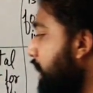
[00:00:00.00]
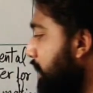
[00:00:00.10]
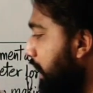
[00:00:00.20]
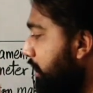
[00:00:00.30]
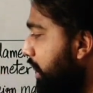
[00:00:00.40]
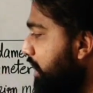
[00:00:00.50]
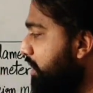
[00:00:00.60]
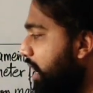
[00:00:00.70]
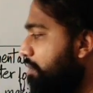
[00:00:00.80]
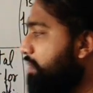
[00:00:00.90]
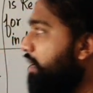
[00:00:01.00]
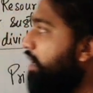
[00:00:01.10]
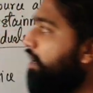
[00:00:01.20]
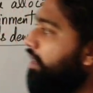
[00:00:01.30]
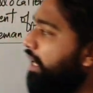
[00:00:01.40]
then this comes
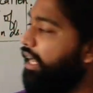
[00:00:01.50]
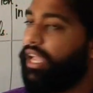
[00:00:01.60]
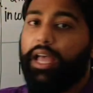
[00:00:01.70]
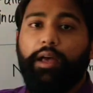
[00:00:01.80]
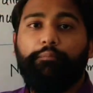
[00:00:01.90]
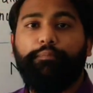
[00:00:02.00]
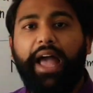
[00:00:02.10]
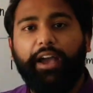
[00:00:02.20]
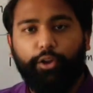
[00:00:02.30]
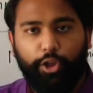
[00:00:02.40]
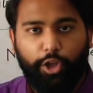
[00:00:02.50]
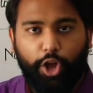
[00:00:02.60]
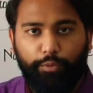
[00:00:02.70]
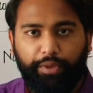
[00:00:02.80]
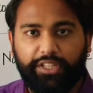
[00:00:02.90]
under the
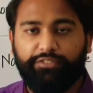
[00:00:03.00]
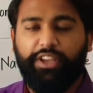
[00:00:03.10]
macroeconomics.